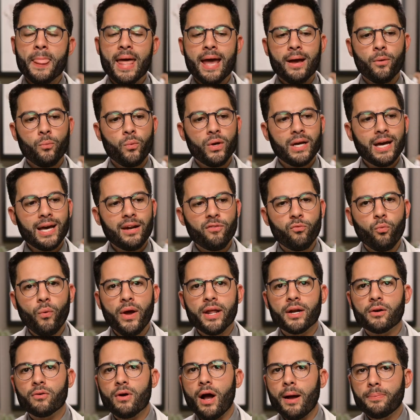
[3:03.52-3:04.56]
And we kind of weighed
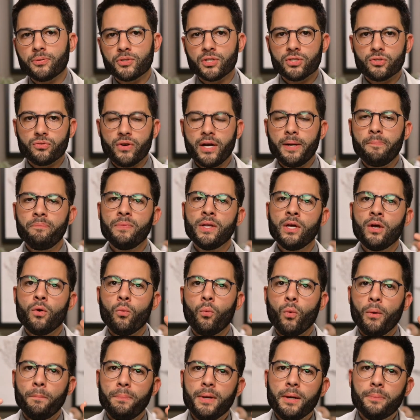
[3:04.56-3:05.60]
our options, right?
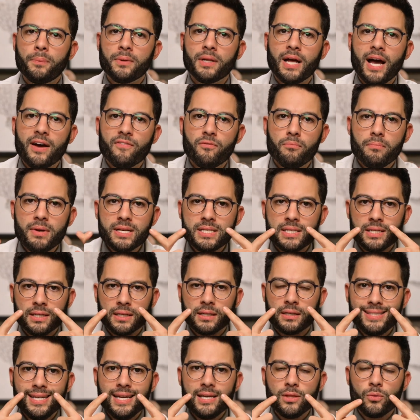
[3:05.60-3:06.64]
When people have missing
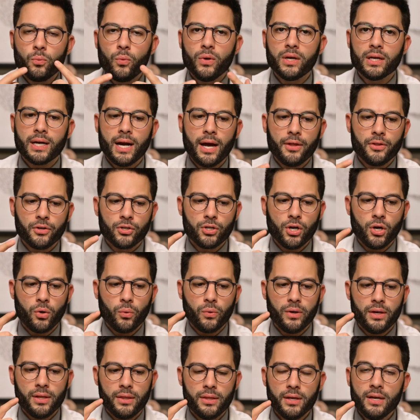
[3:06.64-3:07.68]
teeth, we could either go
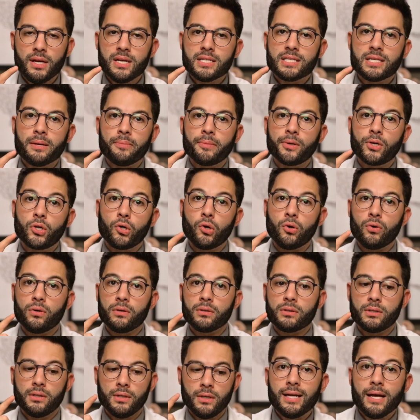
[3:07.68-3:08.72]
with something
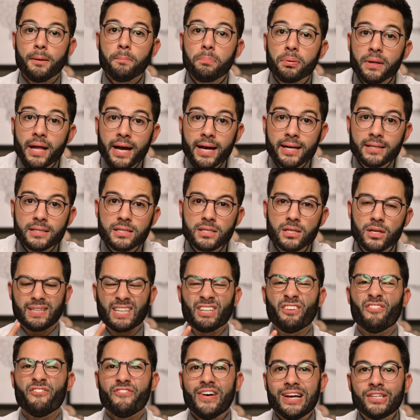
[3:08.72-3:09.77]
called implants,
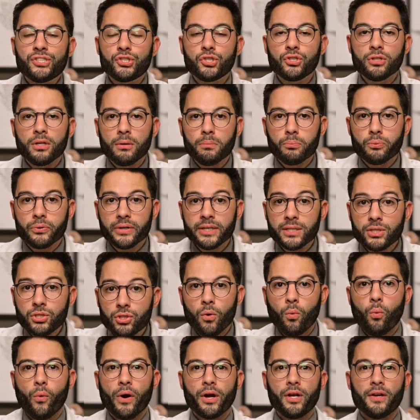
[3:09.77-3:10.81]
conventional bridge,
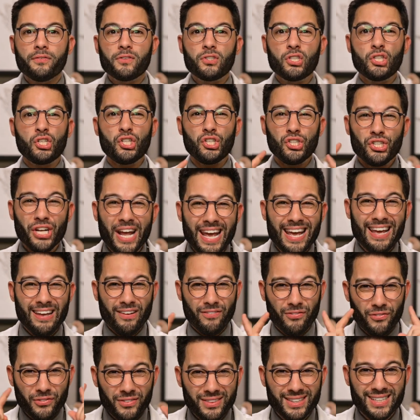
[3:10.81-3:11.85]
where you have to
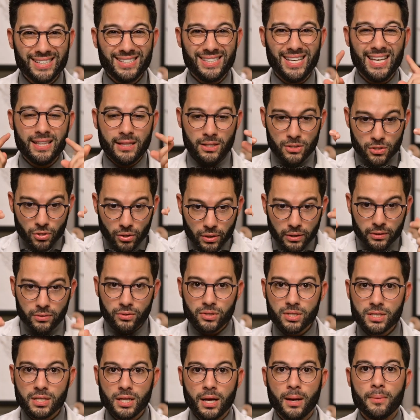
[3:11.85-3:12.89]
shave the teeth into little
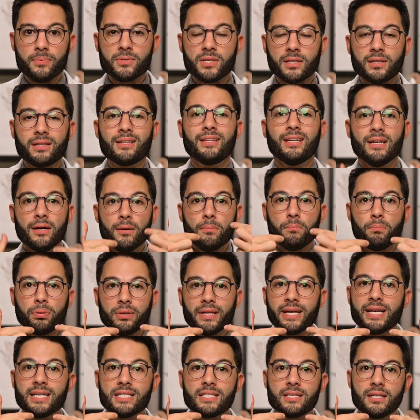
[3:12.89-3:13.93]
stubs and
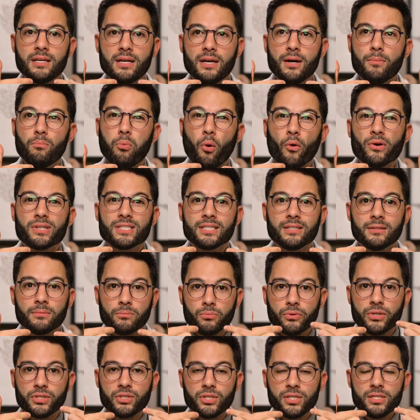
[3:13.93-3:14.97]
place porcelain
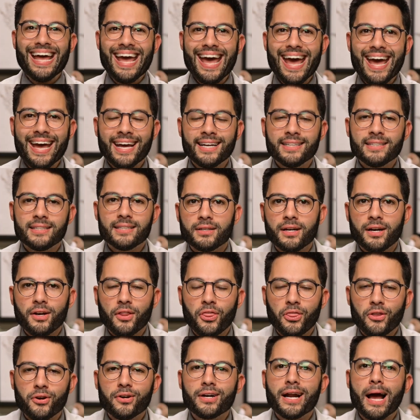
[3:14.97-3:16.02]
bridges. And a
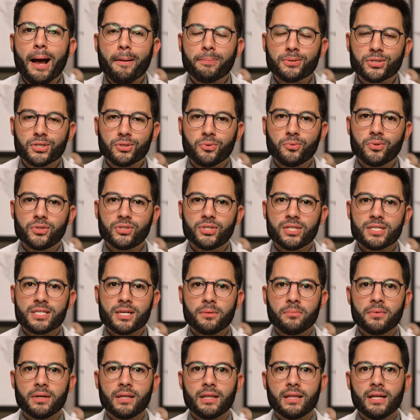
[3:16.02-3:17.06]
third option, which is
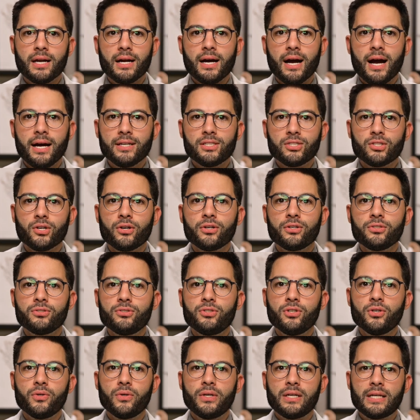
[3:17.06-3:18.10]
something that I started
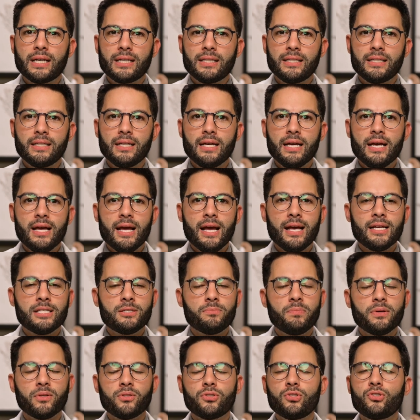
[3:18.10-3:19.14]
doing and it has
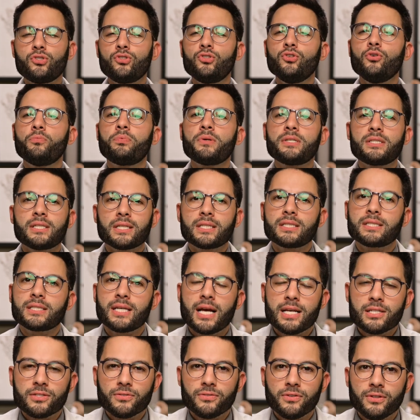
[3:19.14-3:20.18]
been super
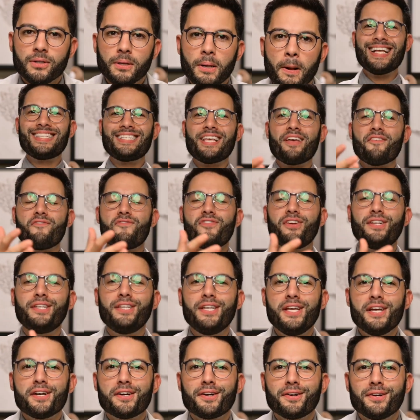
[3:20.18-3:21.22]
successful, is a
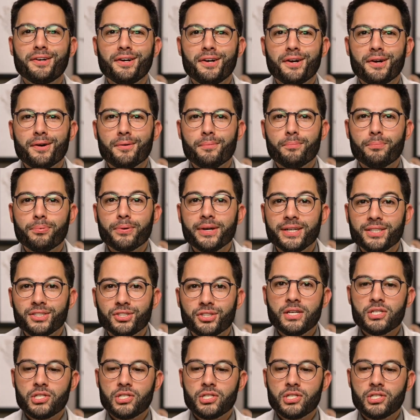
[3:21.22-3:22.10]
veneer bridge.